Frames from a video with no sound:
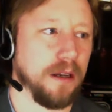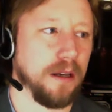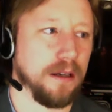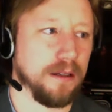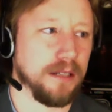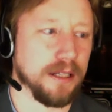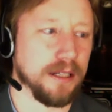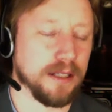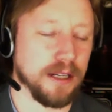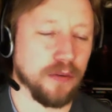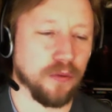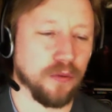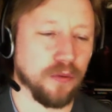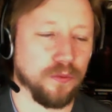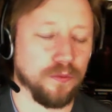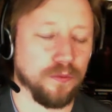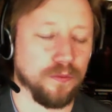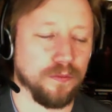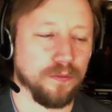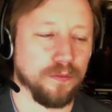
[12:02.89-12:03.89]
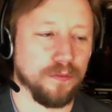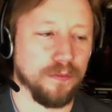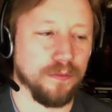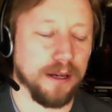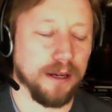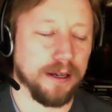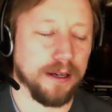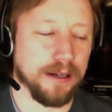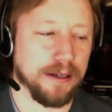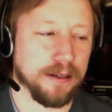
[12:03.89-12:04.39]
Disney
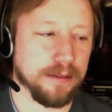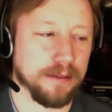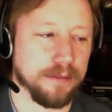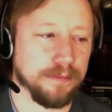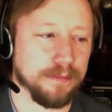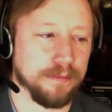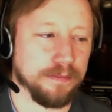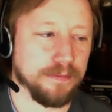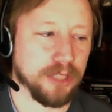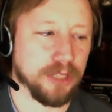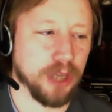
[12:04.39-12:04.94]
Star